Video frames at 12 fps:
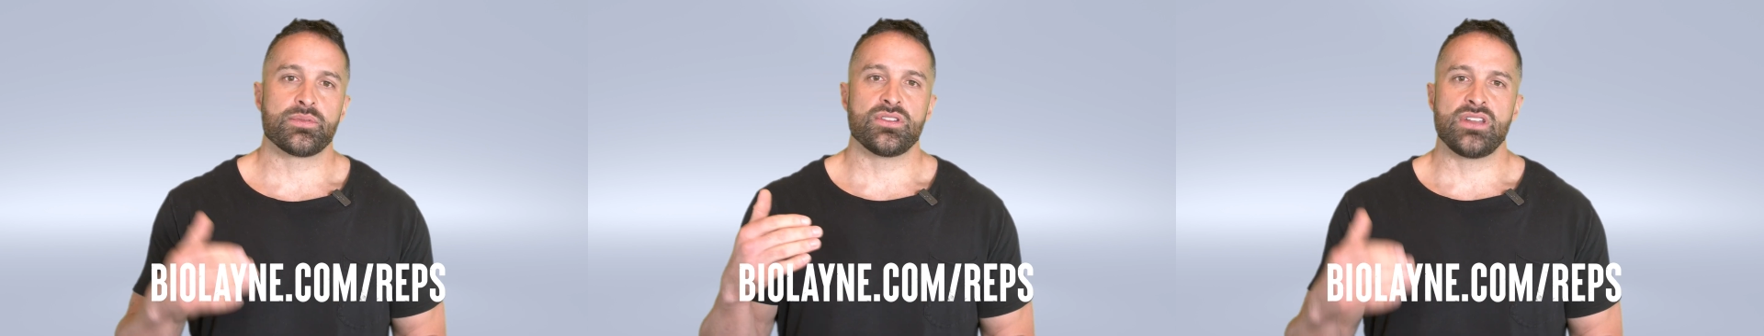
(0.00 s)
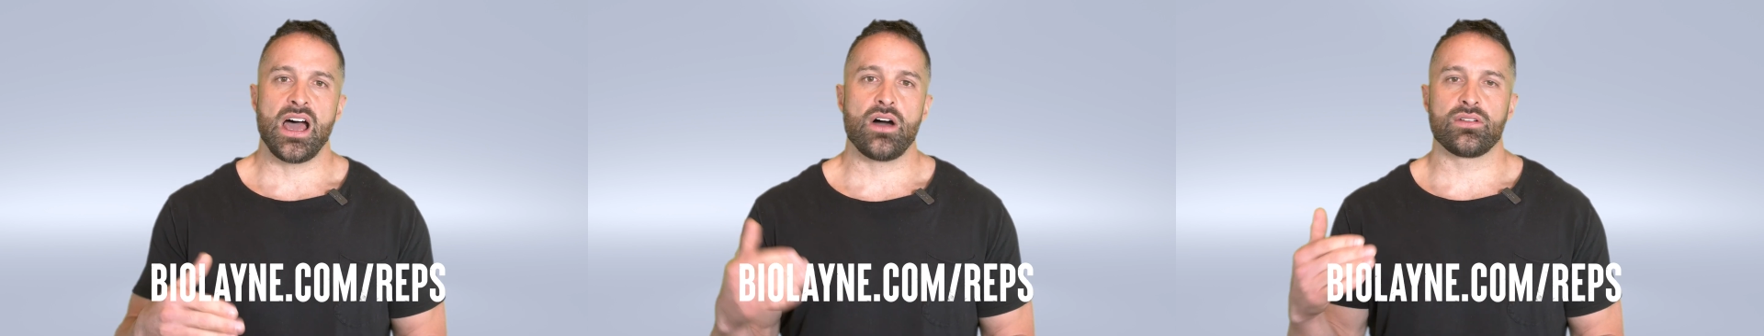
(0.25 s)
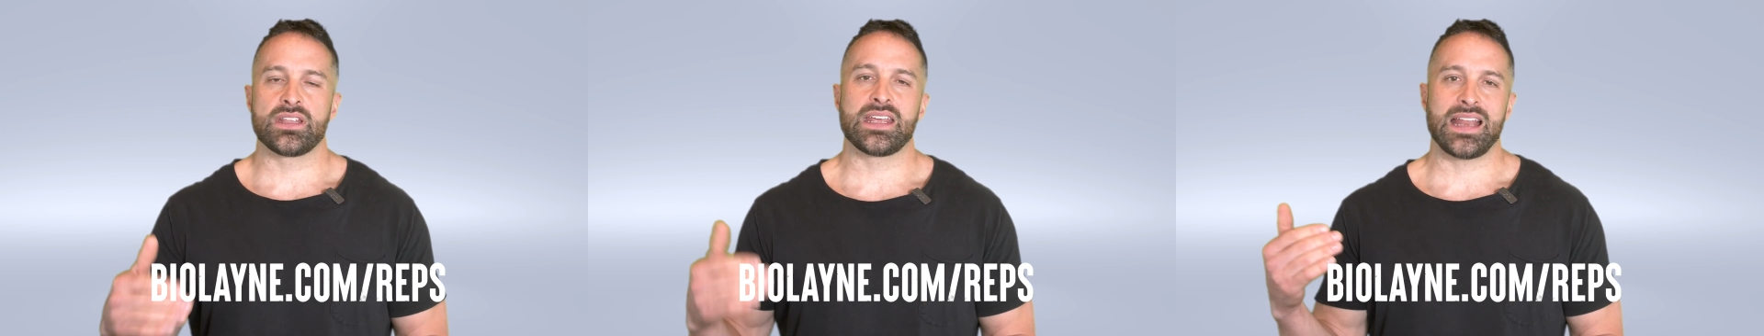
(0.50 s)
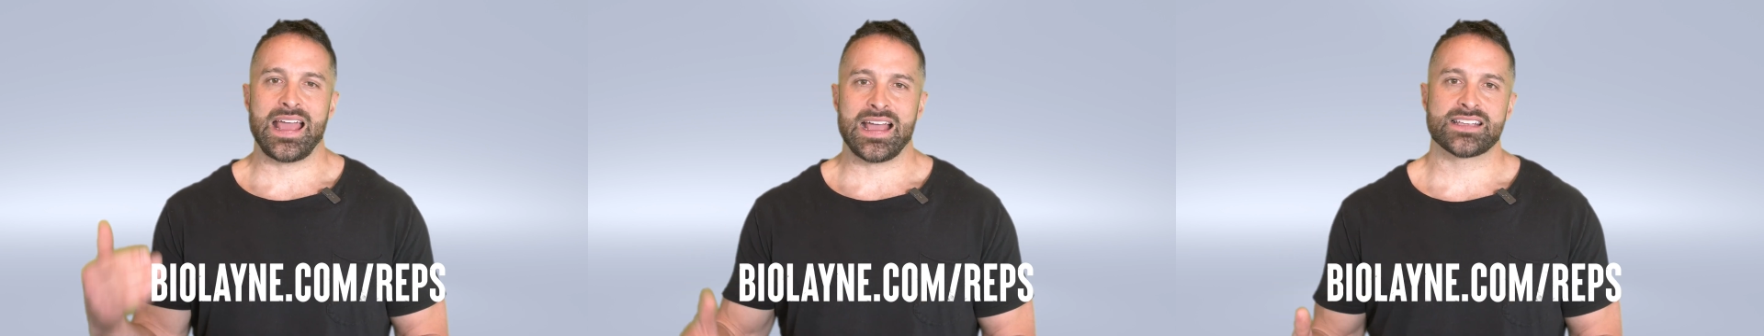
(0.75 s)
you not only
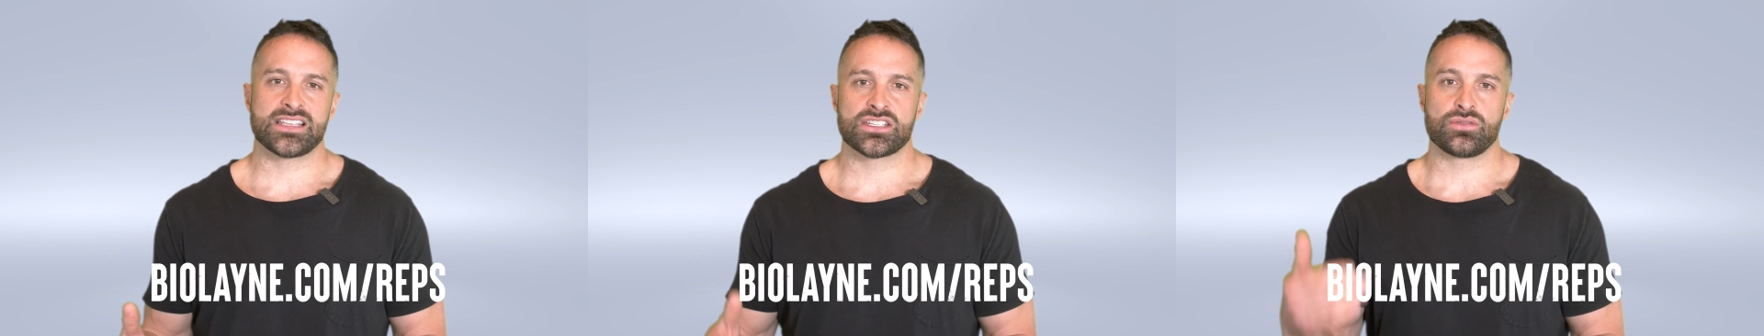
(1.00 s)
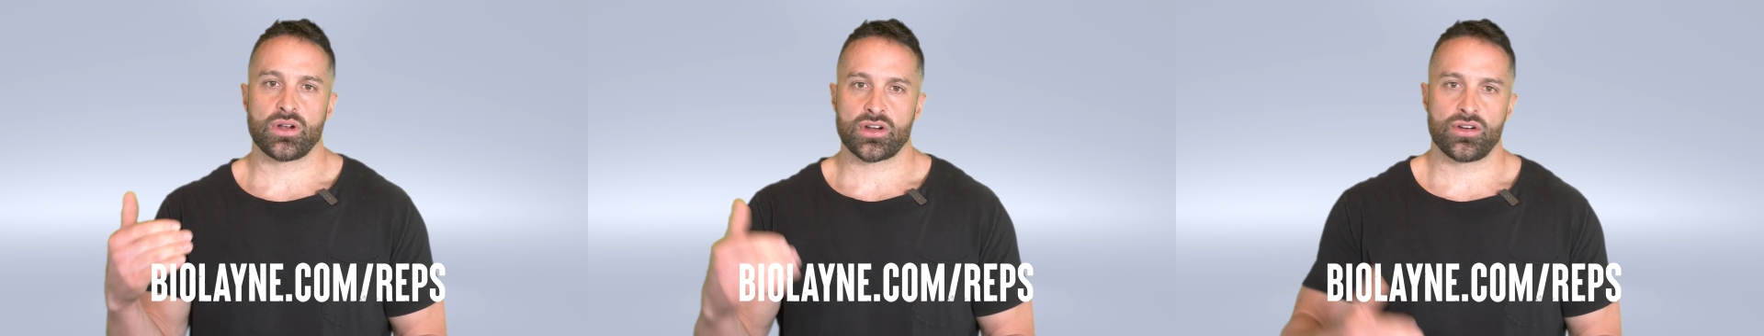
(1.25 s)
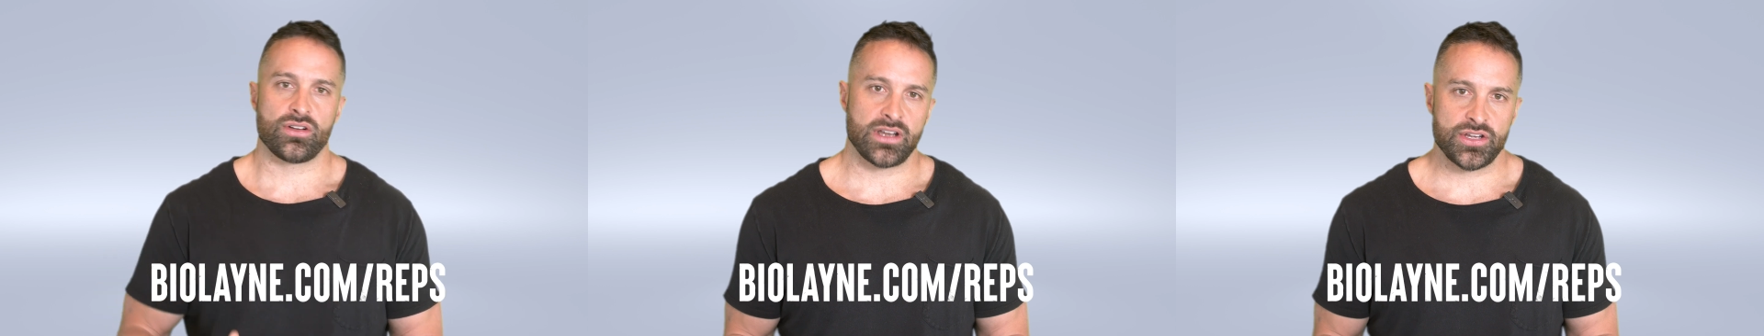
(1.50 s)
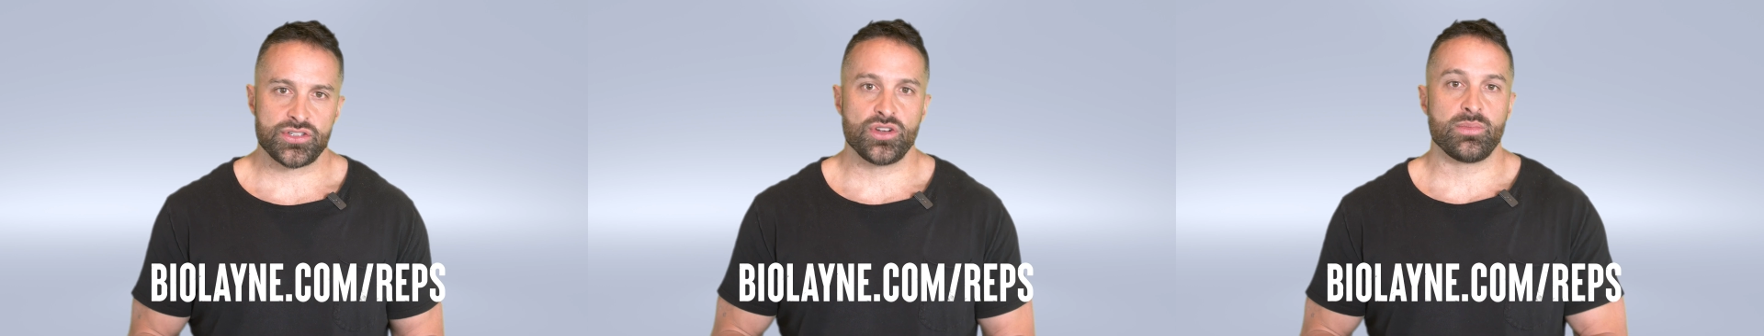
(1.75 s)
get access to our current issue,